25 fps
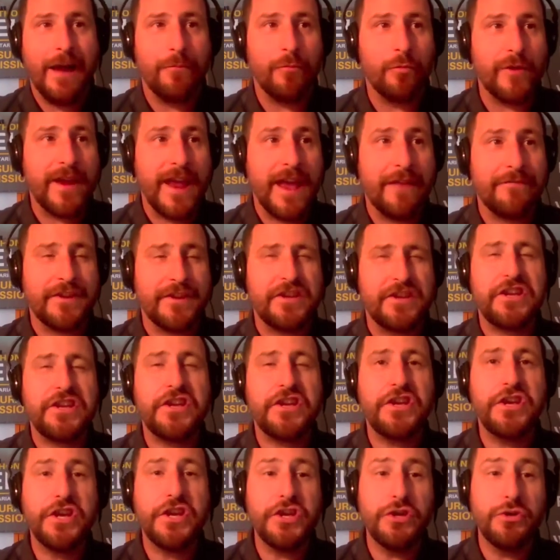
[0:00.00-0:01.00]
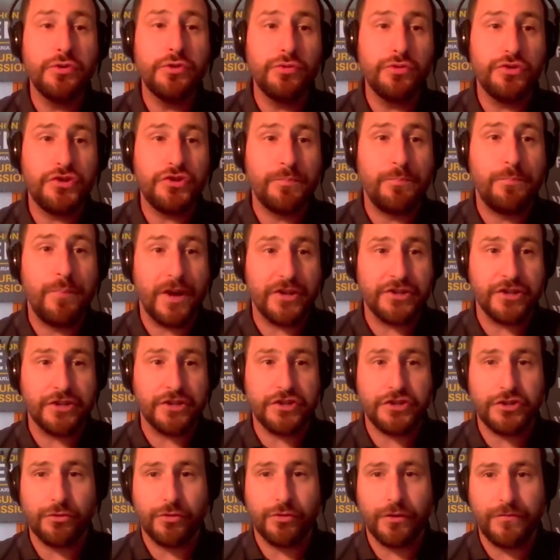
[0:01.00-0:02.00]
We have a huge
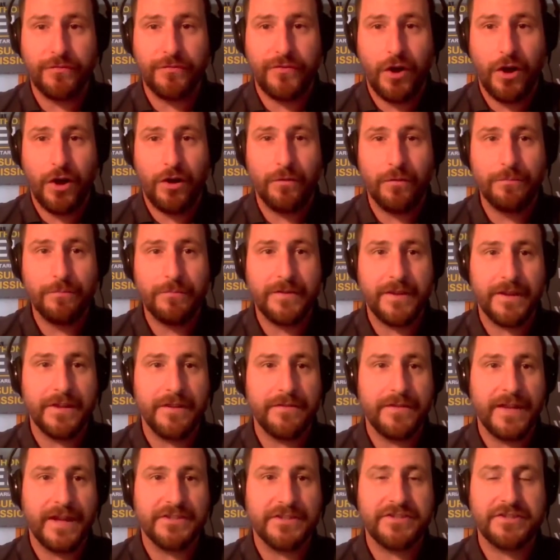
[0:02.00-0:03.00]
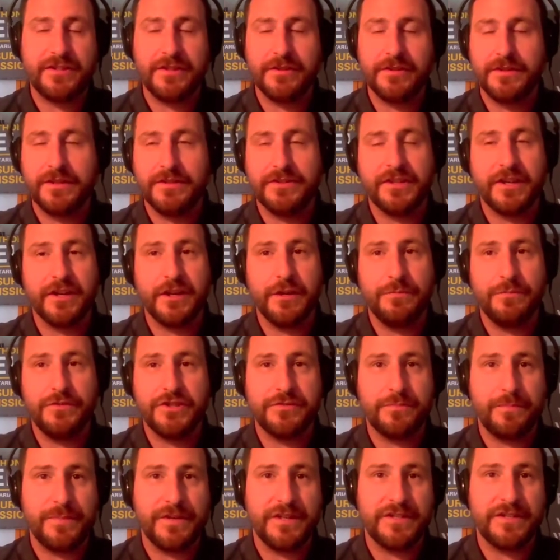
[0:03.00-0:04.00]
budget shortfall that's going to
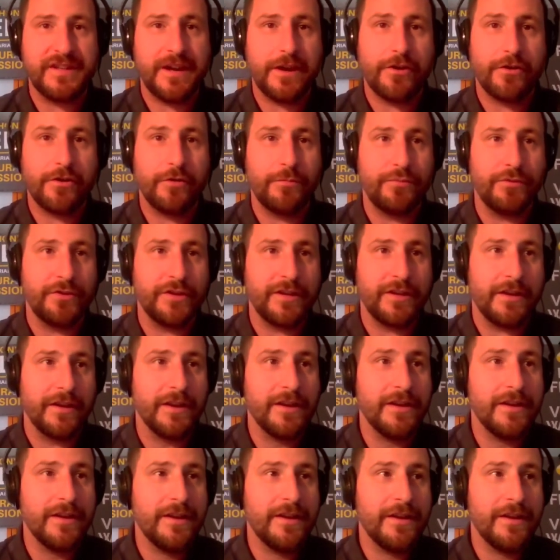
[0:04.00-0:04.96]
just be terribly